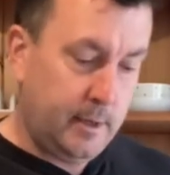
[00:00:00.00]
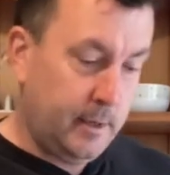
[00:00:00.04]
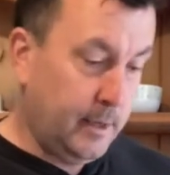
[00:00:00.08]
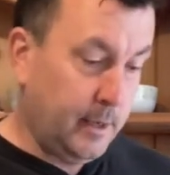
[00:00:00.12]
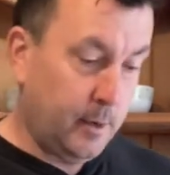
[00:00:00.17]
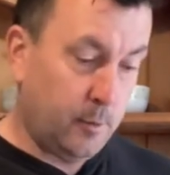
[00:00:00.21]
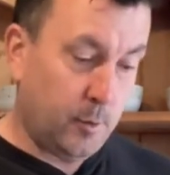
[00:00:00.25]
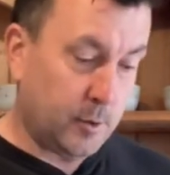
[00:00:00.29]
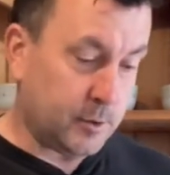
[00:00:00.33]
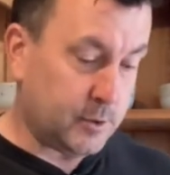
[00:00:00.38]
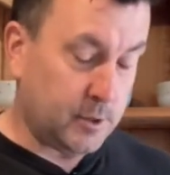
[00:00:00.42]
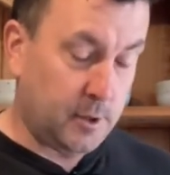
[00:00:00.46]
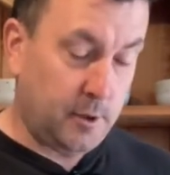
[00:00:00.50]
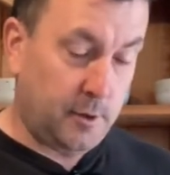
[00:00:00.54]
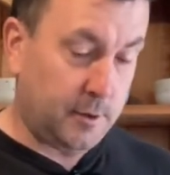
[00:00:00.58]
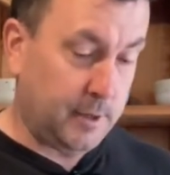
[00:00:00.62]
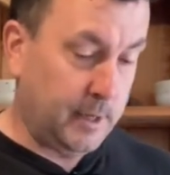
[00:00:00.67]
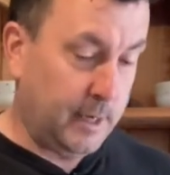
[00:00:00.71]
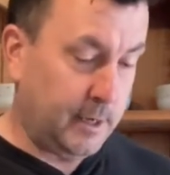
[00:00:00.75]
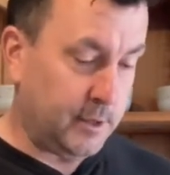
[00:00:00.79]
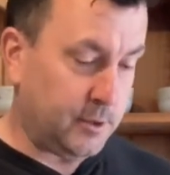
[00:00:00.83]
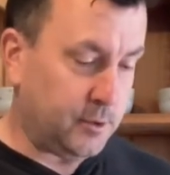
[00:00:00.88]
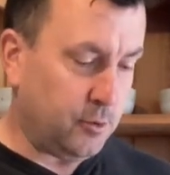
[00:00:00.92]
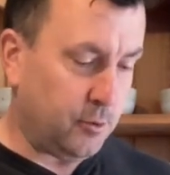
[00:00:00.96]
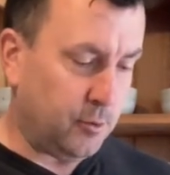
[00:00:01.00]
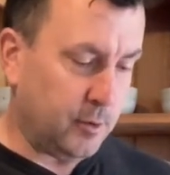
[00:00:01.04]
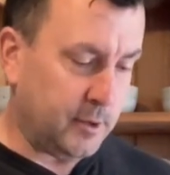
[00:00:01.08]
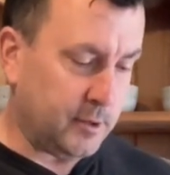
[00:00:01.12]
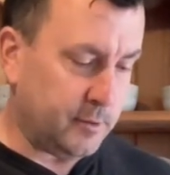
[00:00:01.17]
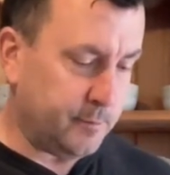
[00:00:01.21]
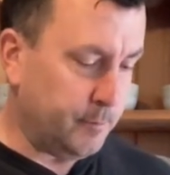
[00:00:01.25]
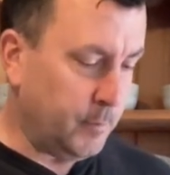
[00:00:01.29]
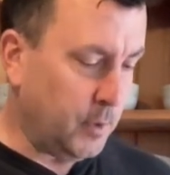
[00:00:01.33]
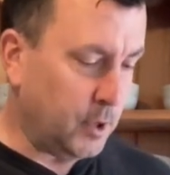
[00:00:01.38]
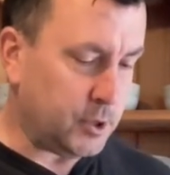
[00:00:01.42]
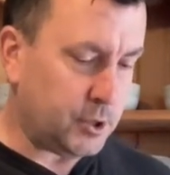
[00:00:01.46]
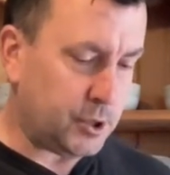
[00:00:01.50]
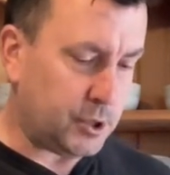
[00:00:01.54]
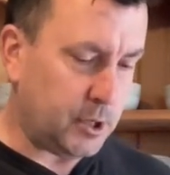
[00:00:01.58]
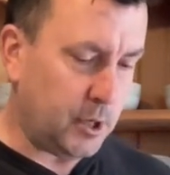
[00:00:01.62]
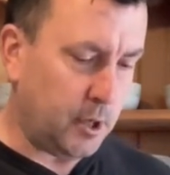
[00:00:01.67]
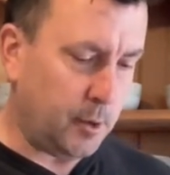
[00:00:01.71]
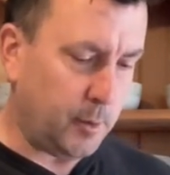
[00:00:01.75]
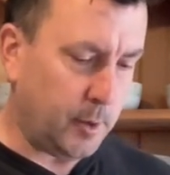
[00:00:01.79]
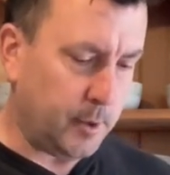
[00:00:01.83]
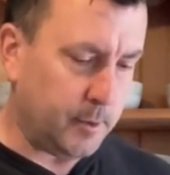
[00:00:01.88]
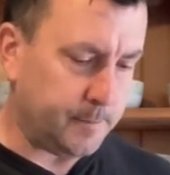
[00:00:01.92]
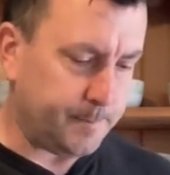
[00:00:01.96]
It wasn't like that at all. It's much
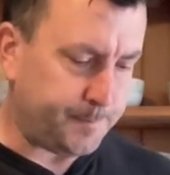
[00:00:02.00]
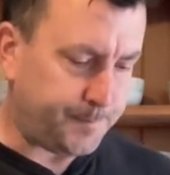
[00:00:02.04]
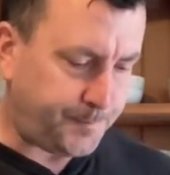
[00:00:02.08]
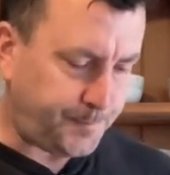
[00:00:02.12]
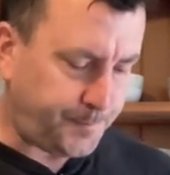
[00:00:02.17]
slower.